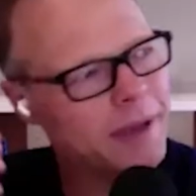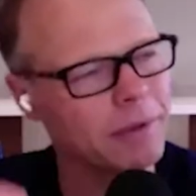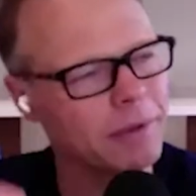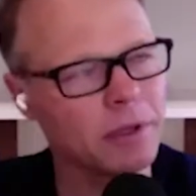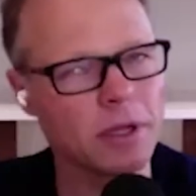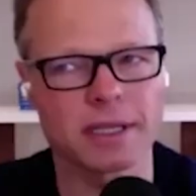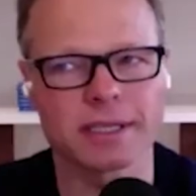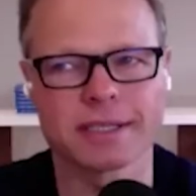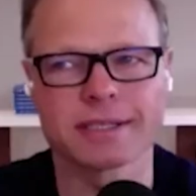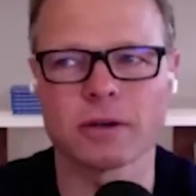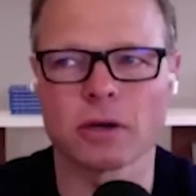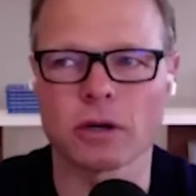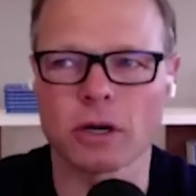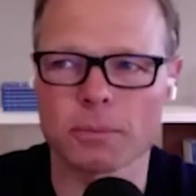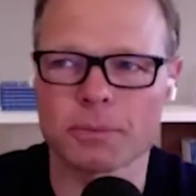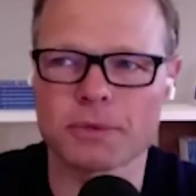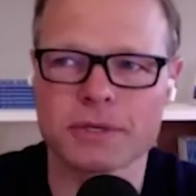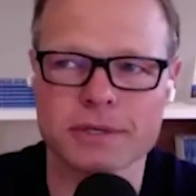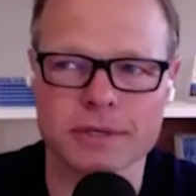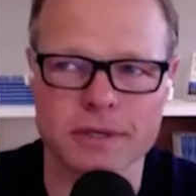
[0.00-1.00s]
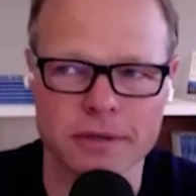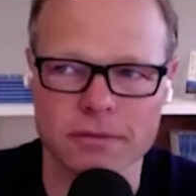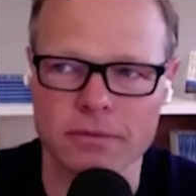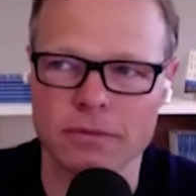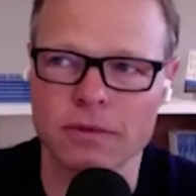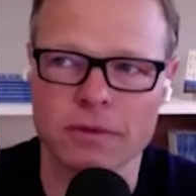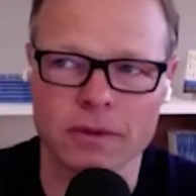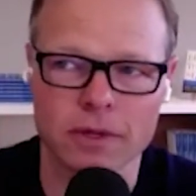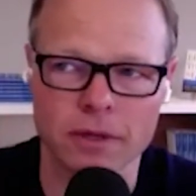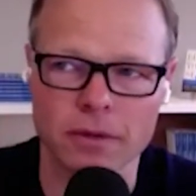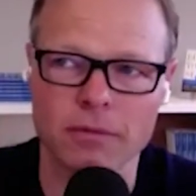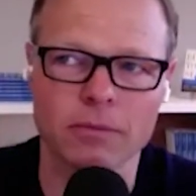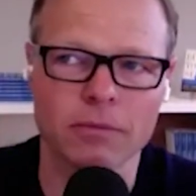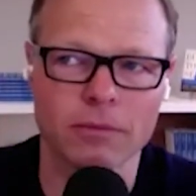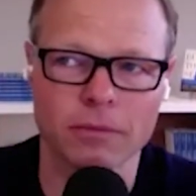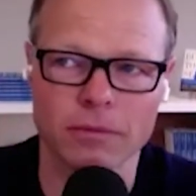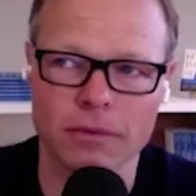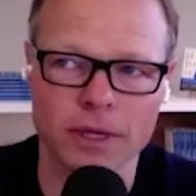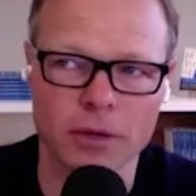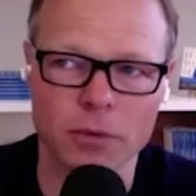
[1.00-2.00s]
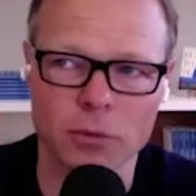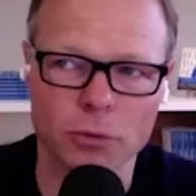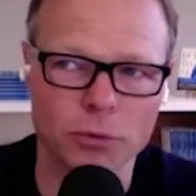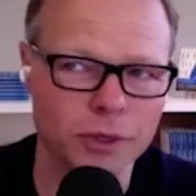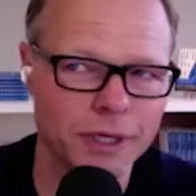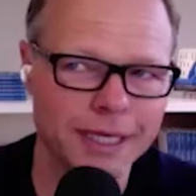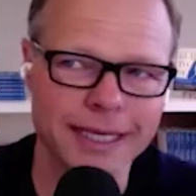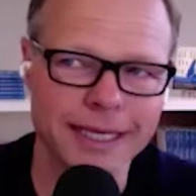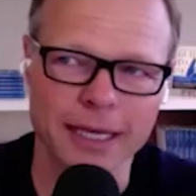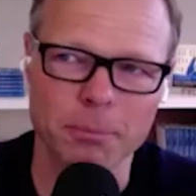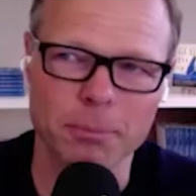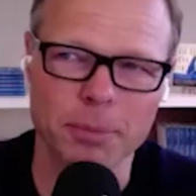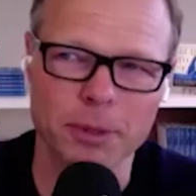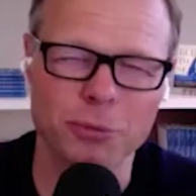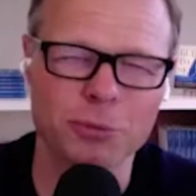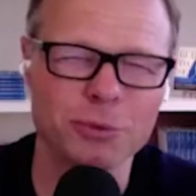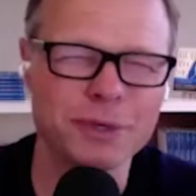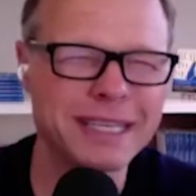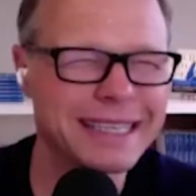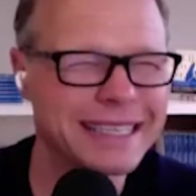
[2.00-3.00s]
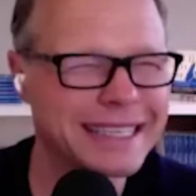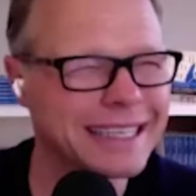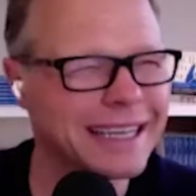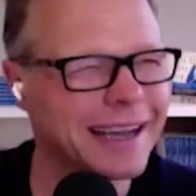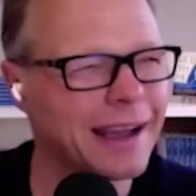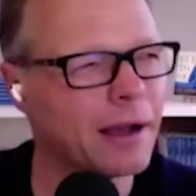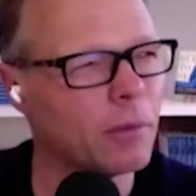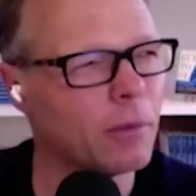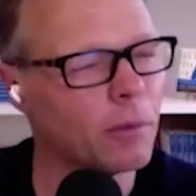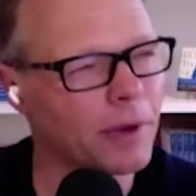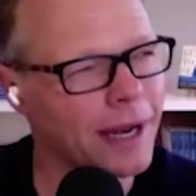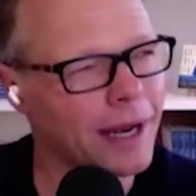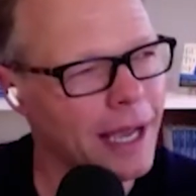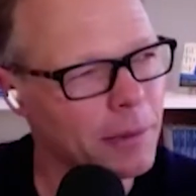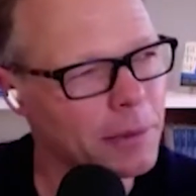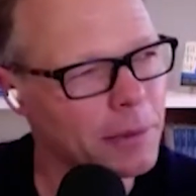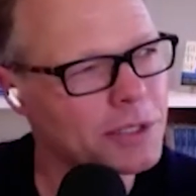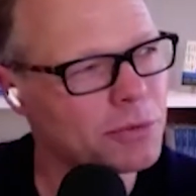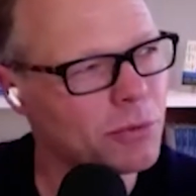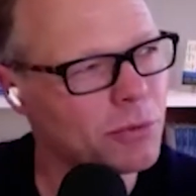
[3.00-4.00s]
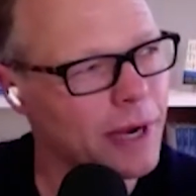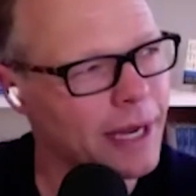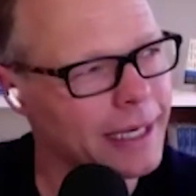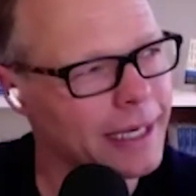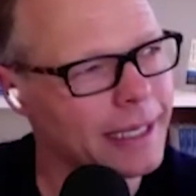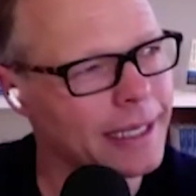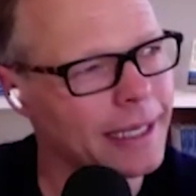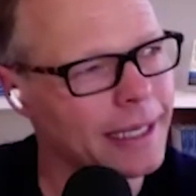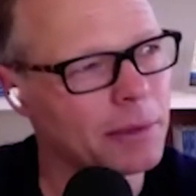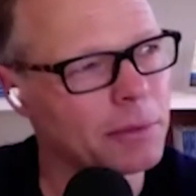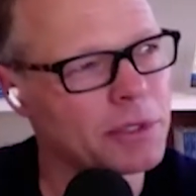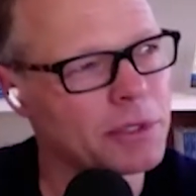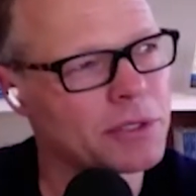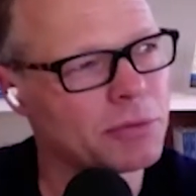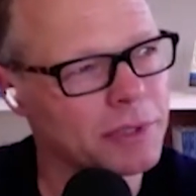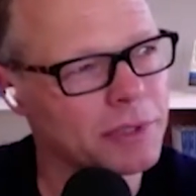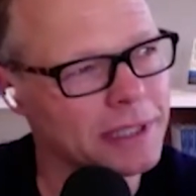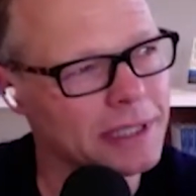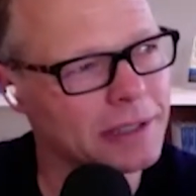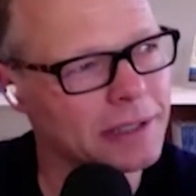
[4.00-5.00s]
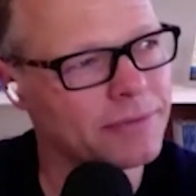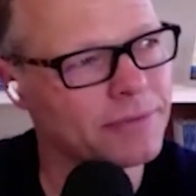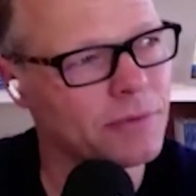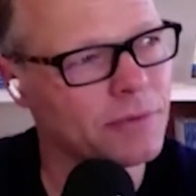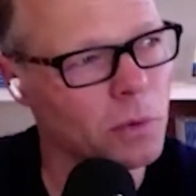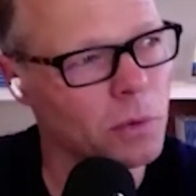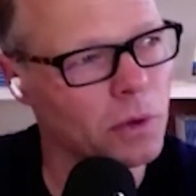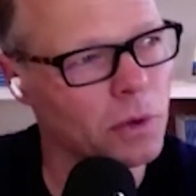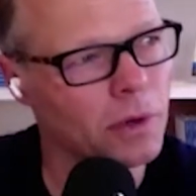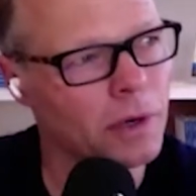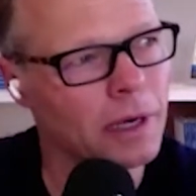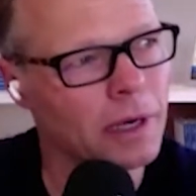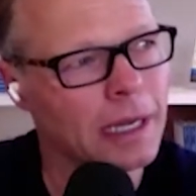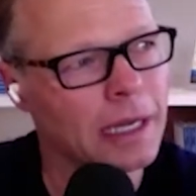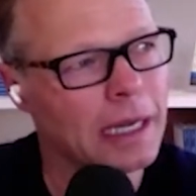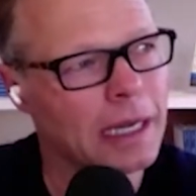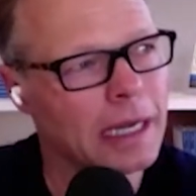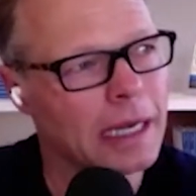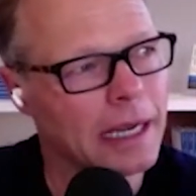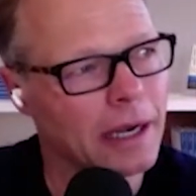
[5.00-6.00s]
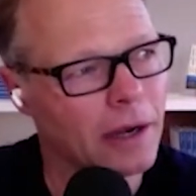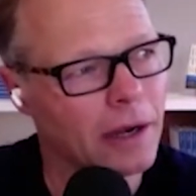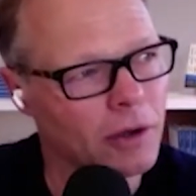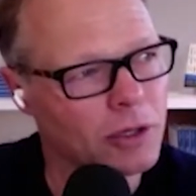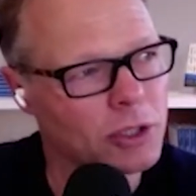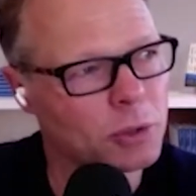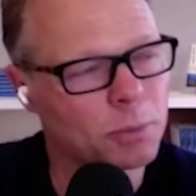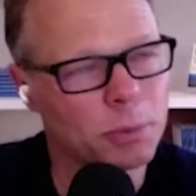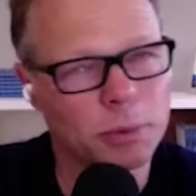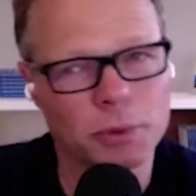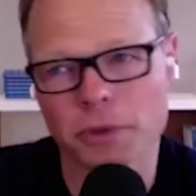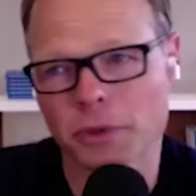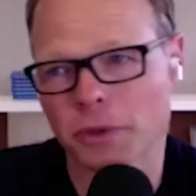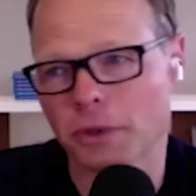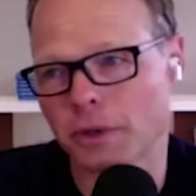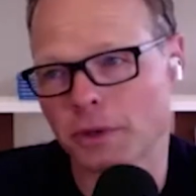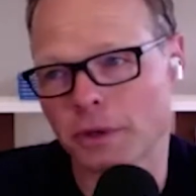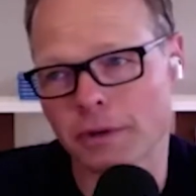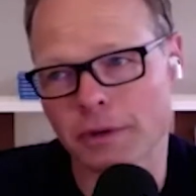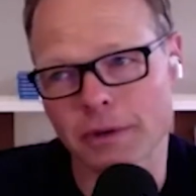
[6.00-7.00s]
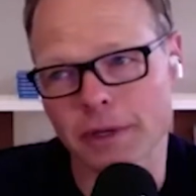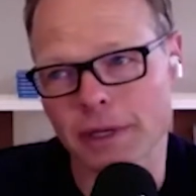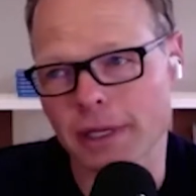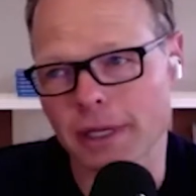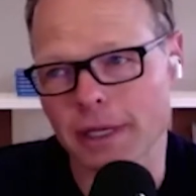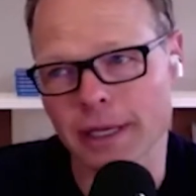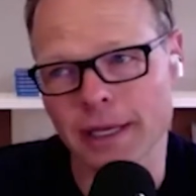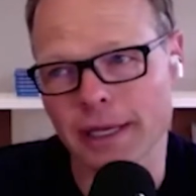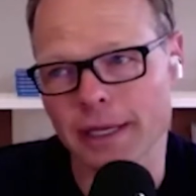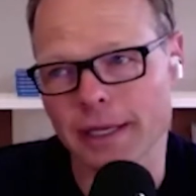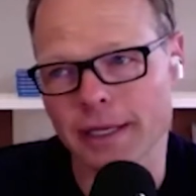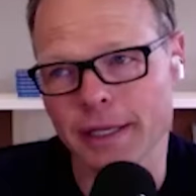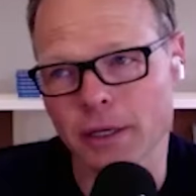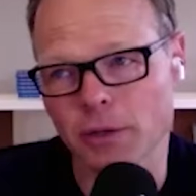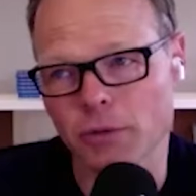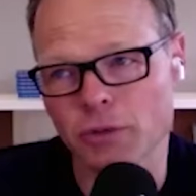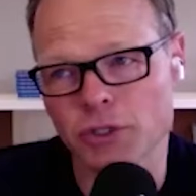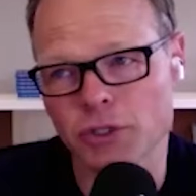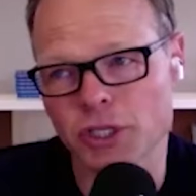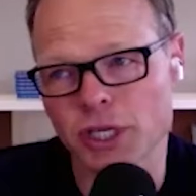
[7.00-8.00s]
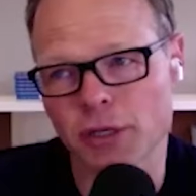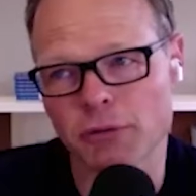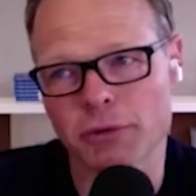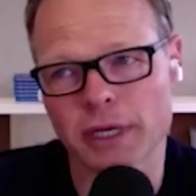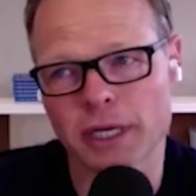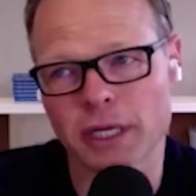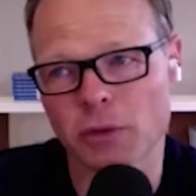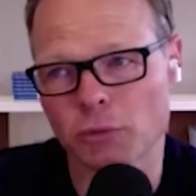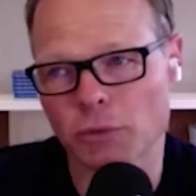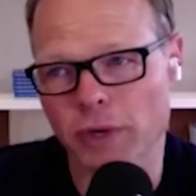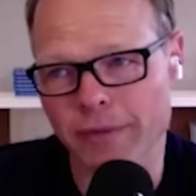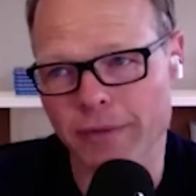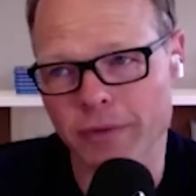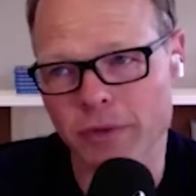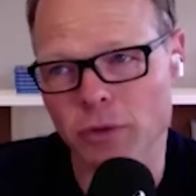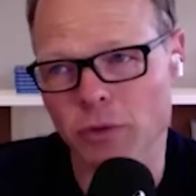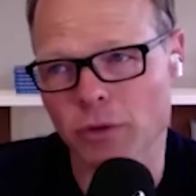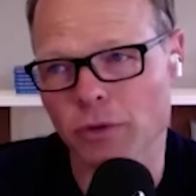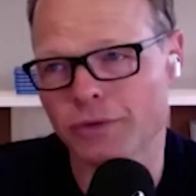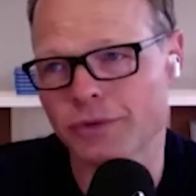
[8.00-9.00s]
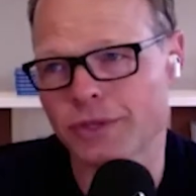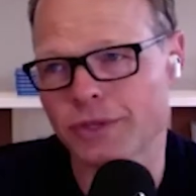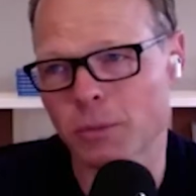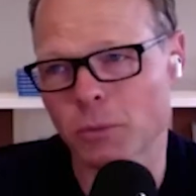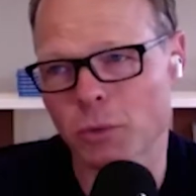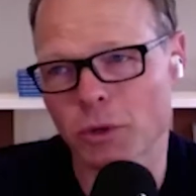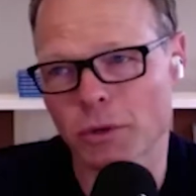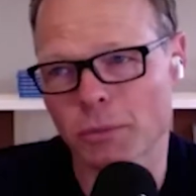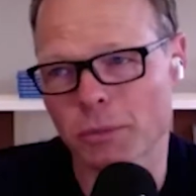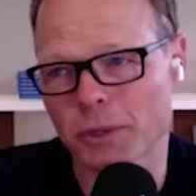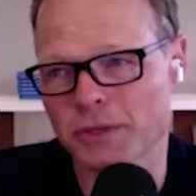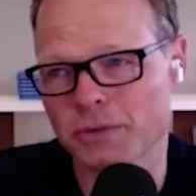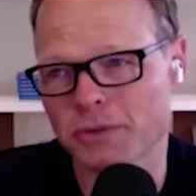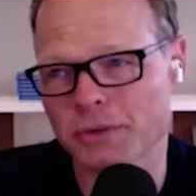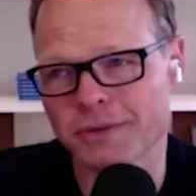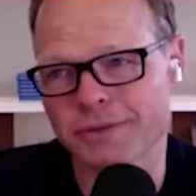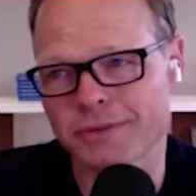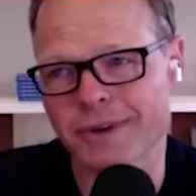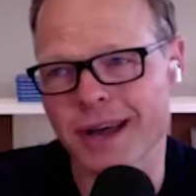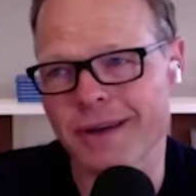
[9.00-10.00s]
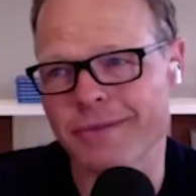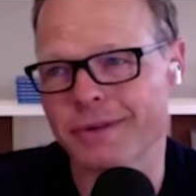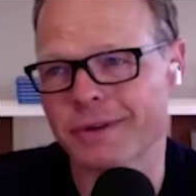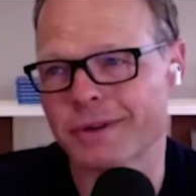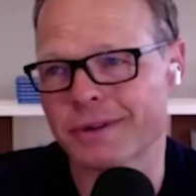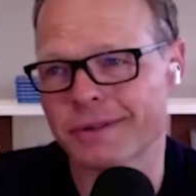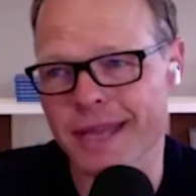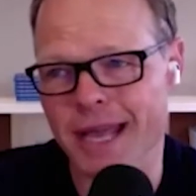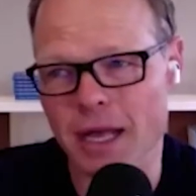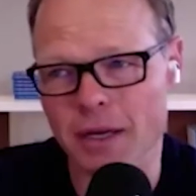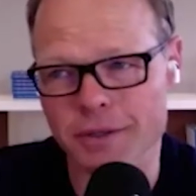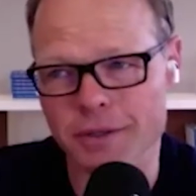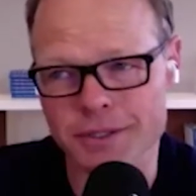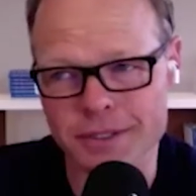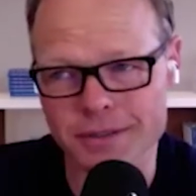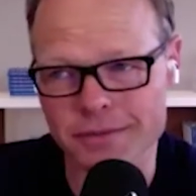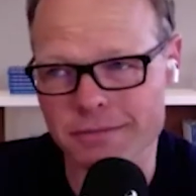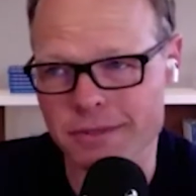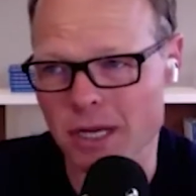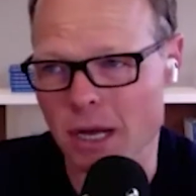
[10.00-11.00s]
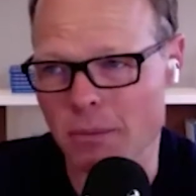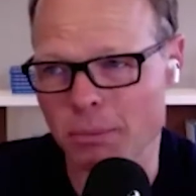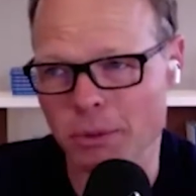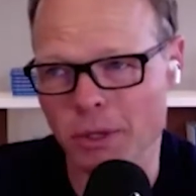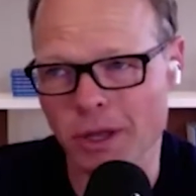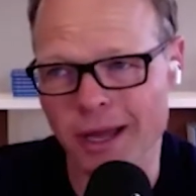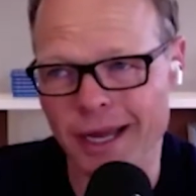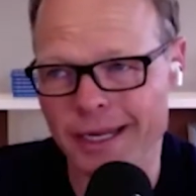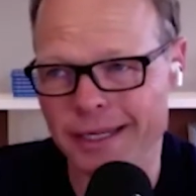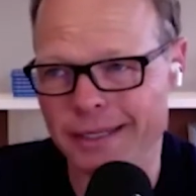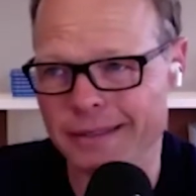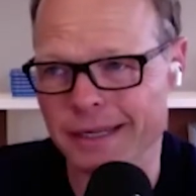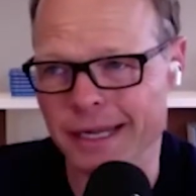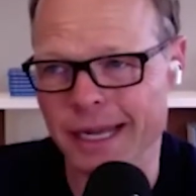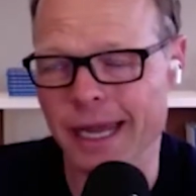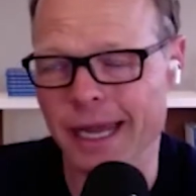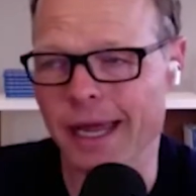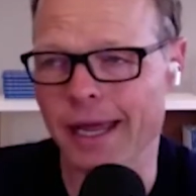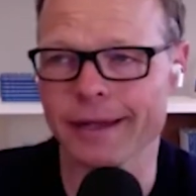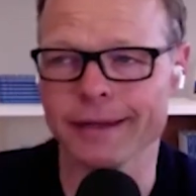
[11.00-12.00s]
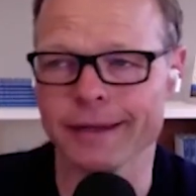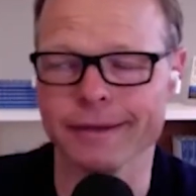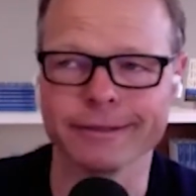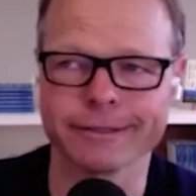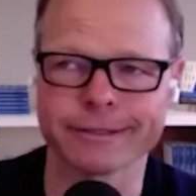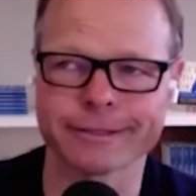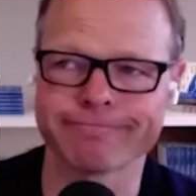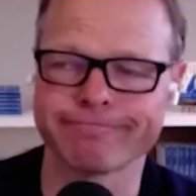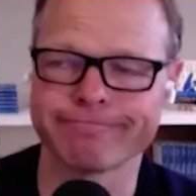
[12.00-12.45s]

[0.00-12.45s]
a lot of startups that read it, but really when I was writing it, it was really for an entrepreneur, generating revenue of somewhere between 500,000 top line and